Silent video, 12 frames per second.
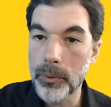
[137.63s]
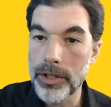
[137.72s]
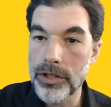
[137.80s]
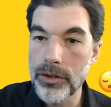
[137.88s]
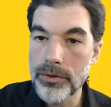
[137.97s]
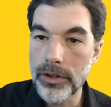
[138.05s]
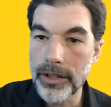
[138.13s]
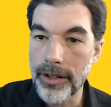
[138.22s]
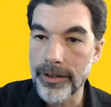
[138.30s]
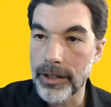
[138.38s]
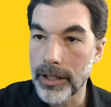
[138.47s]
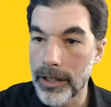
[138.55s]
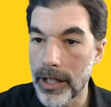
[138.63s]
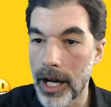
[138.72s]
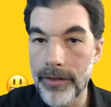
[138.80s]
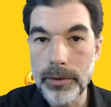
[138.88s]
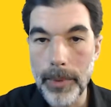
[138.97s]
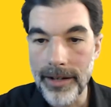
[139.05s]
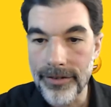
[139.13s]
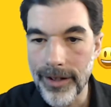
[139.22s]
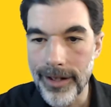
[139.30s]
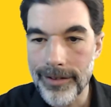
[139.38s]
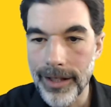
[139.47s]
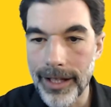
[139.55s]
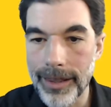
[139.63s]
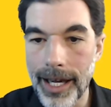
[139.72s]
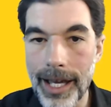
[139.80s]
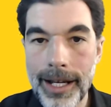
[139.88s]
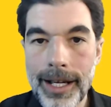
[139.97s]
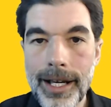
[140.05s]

which usually doesn't cover my face like that.